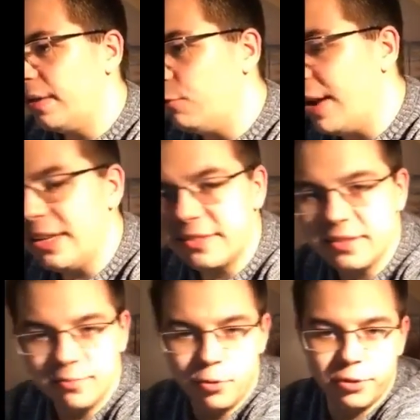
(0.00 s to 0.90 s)
Why is
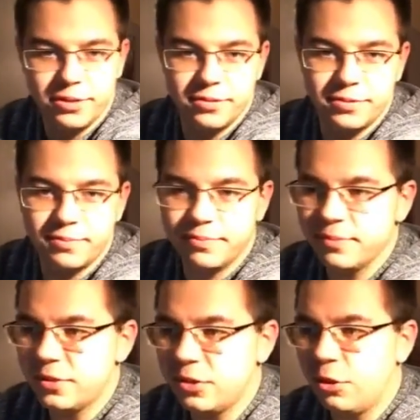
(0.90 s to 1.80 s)
this important?
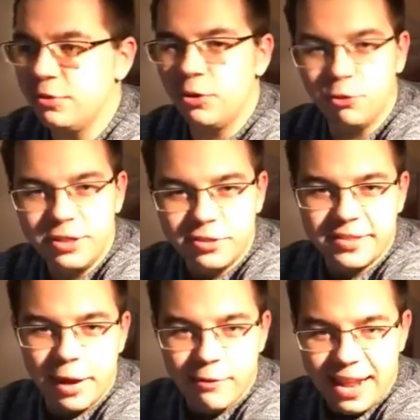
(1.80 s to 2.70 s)
Only to
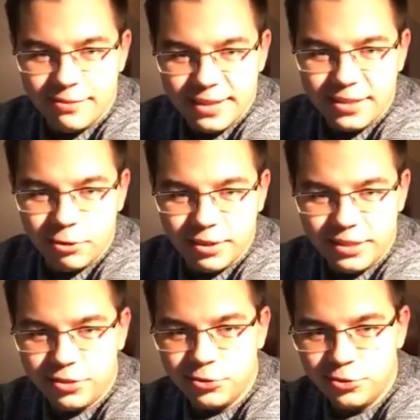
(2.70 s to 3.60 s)
stay relevant?
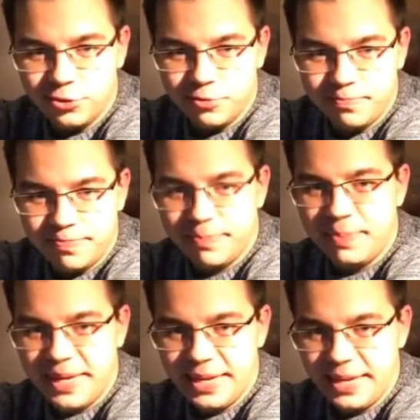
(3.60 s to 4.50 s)
Only to
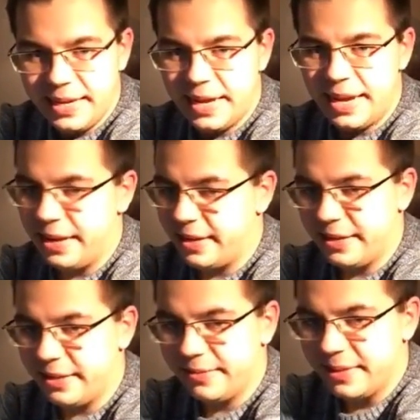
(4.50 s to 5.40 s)
be
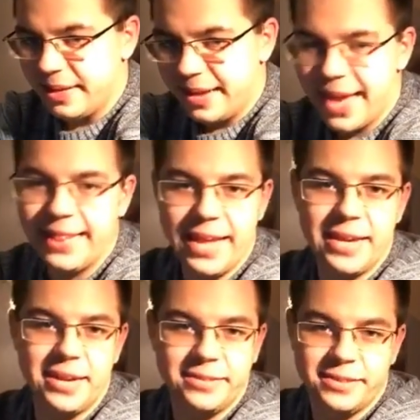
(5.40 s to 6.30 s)
a
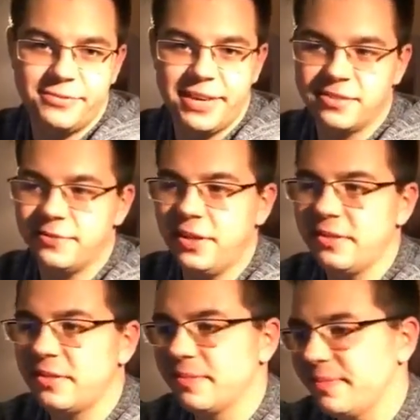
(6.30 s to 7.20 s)
headliner at festivals?